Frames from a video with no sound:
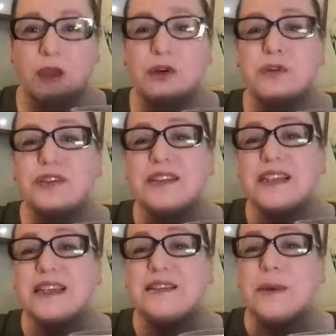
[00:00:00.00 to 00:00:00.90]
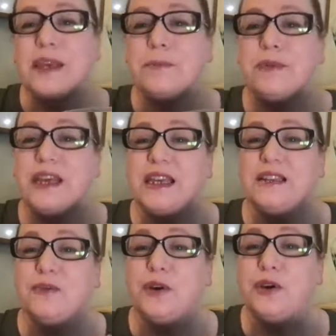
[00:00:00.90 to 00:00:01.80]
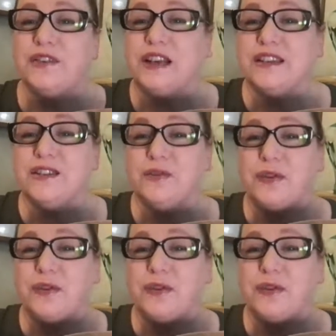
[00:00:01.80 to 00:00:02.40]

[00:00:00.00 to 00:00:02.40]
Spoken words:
Oh, Denine's making blankets for her son's